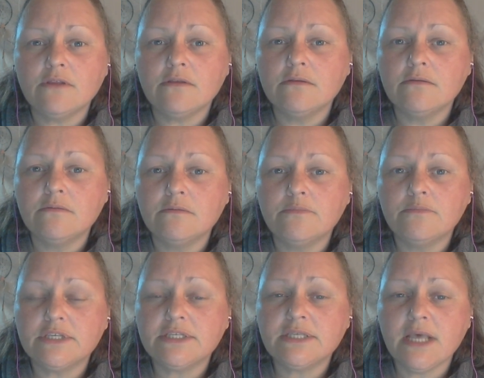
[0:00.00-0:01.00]
you
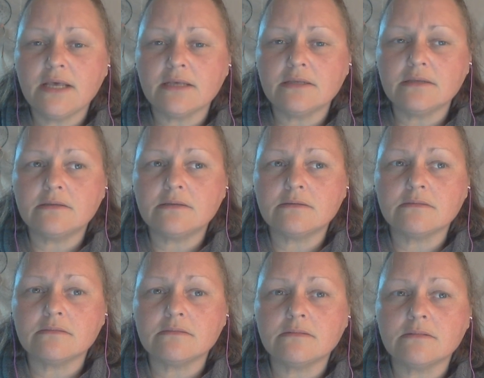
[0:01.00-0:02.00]
possess
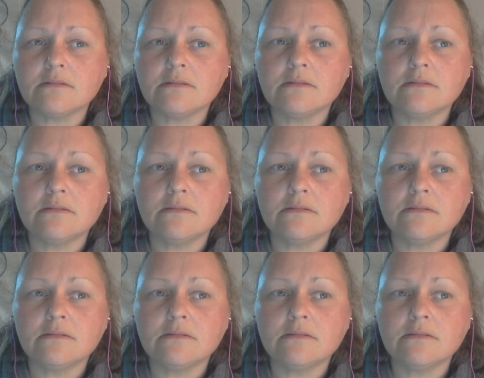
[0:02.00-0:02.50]
uh,